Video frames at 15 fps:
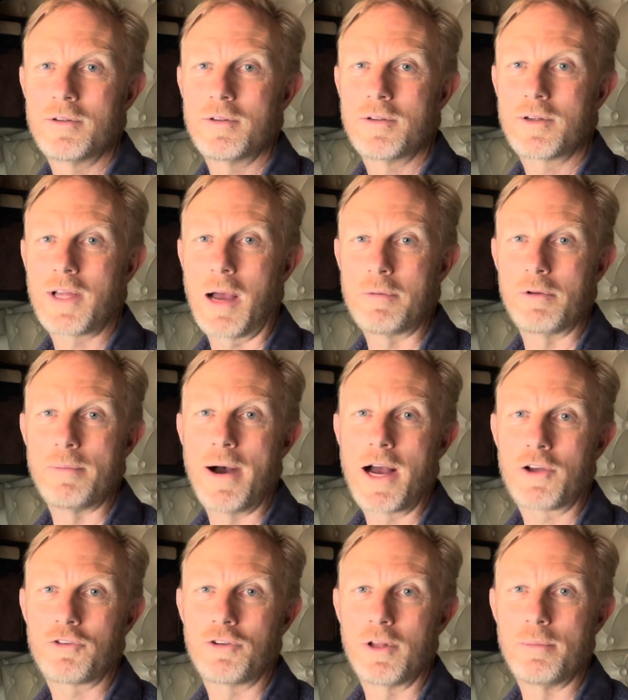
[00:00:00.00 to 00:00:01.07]
A couple of
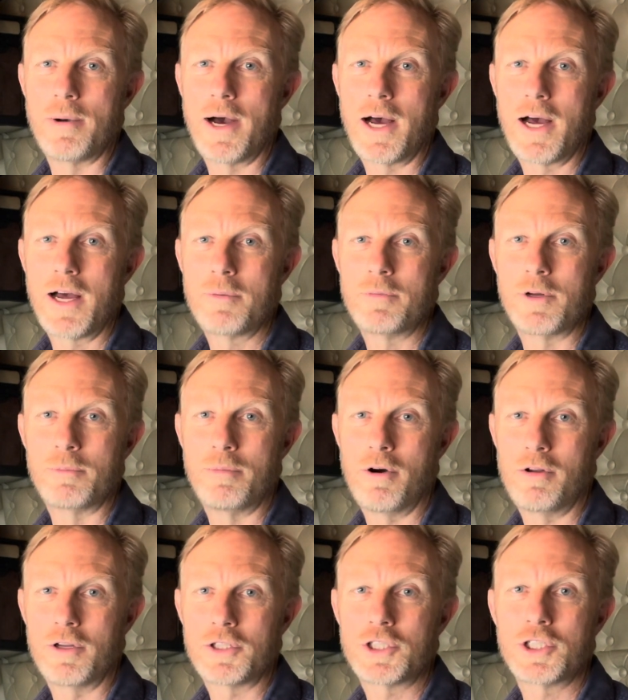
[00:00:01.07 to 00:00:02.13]
marks on the bar, bit of
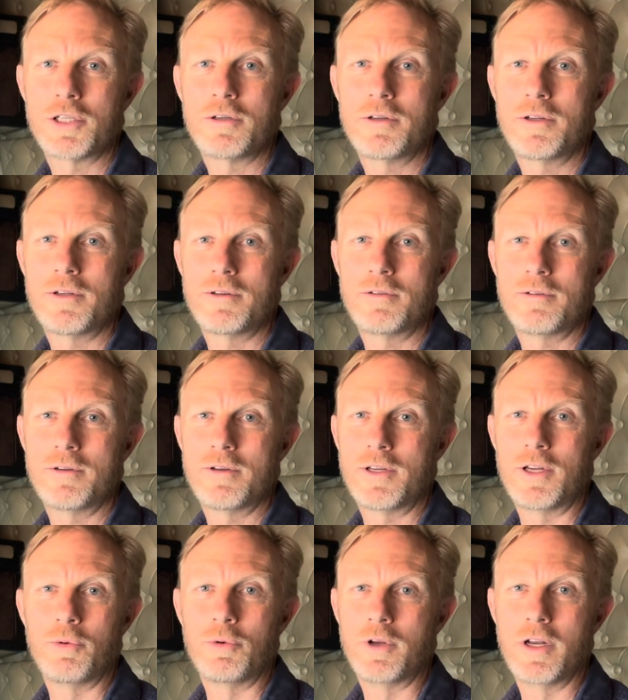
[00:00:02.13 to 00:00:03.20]
polish,
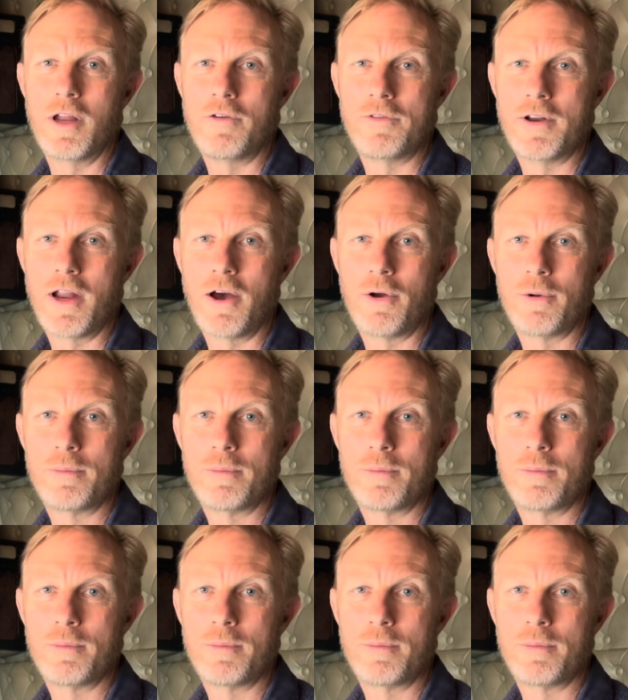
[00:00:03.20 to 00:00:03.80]
you wouldn't even know.